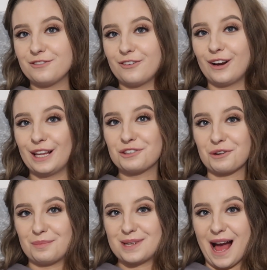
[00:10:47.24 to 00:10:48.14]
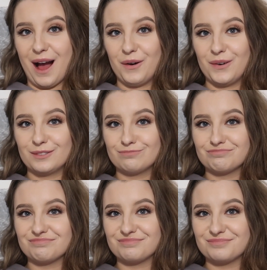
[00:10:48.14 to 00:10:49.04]
fully dropped out.
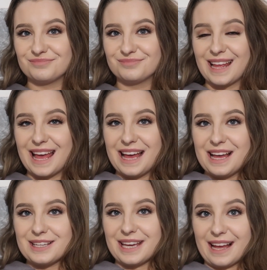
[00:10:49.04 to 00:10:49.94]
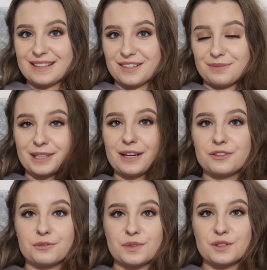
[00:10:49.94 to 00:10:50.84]
Yeah, so my
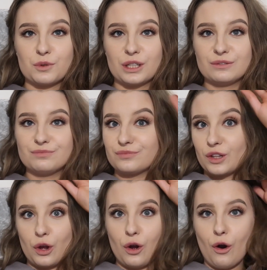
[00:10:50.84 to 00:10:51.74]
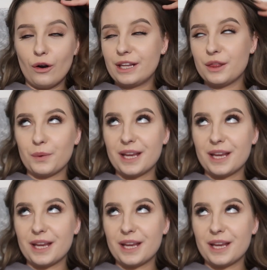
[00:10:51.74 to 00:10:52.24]
curls from this morning, gone in the